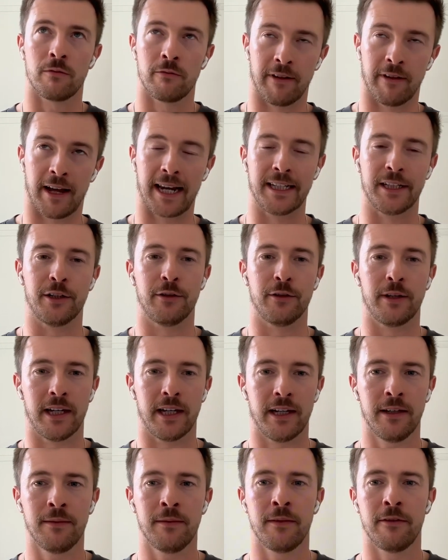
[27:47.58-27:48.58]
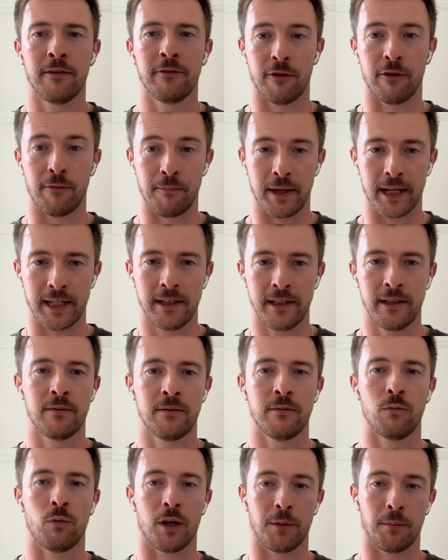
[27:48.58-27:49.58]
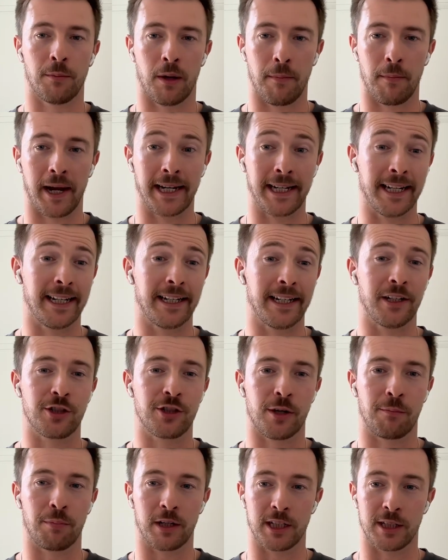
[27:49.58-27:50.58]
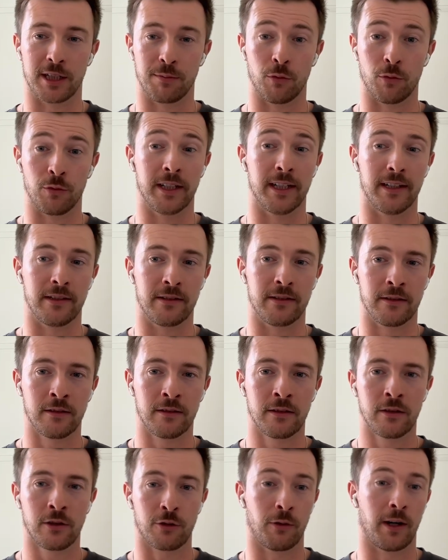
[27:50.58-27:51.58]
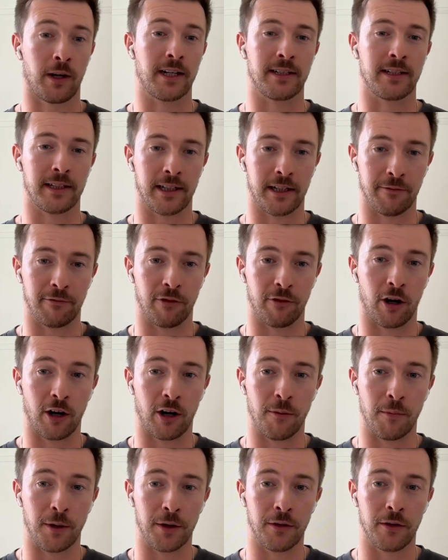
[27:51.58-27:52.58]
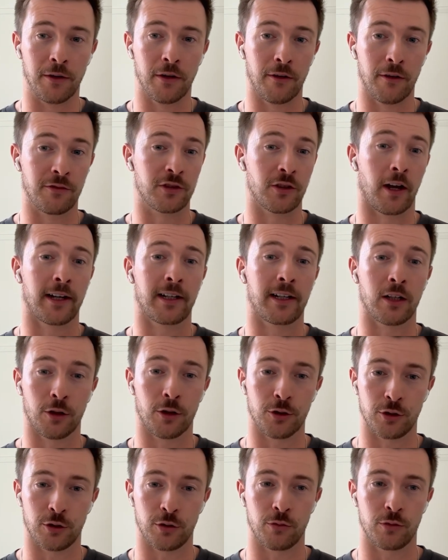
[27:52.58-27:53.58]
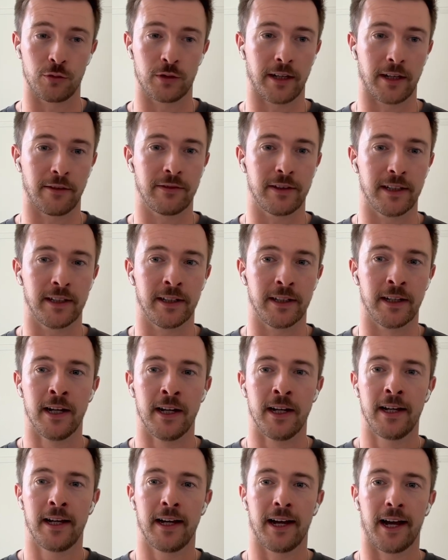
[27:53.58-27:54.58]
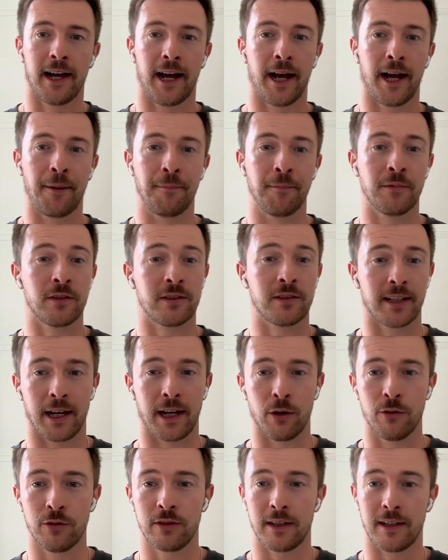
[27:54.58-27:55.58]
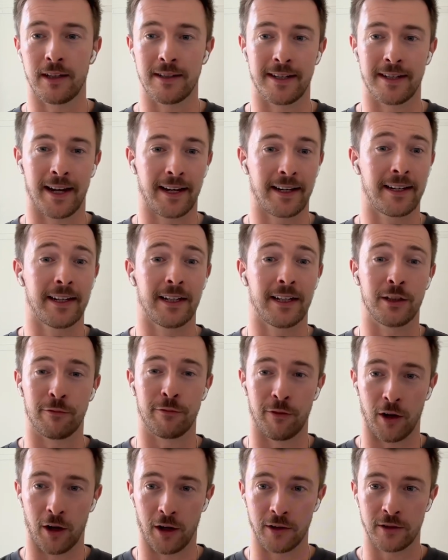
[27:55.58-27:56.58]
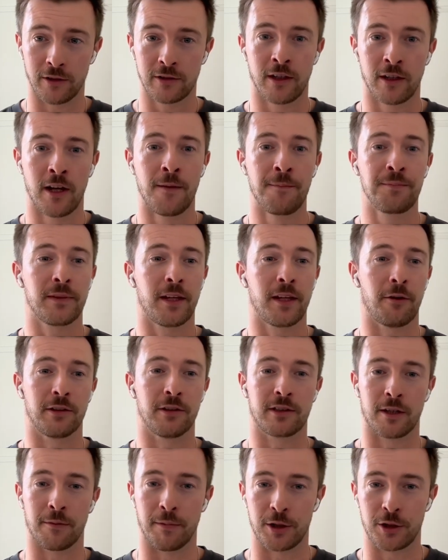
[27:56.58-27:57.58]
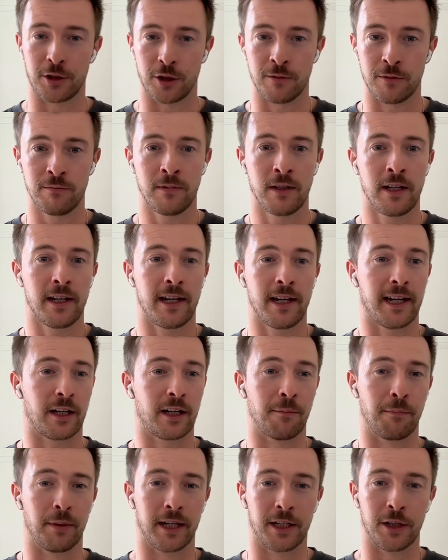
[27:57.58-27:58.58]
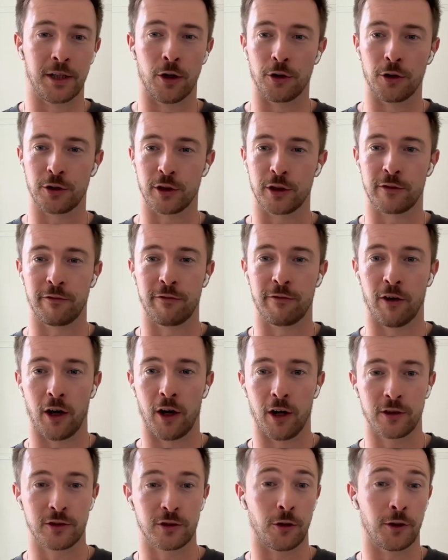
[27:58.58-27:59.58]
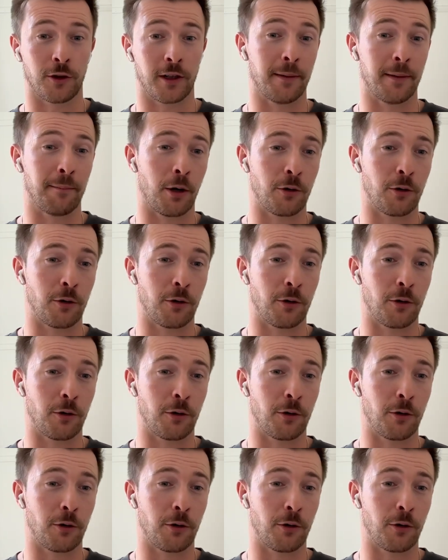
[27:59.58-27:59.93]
value here, for me, one of my main leadership principles is creating an environment of psychological safety. Sales and tech is fast. There is commission. It can be not just fast on an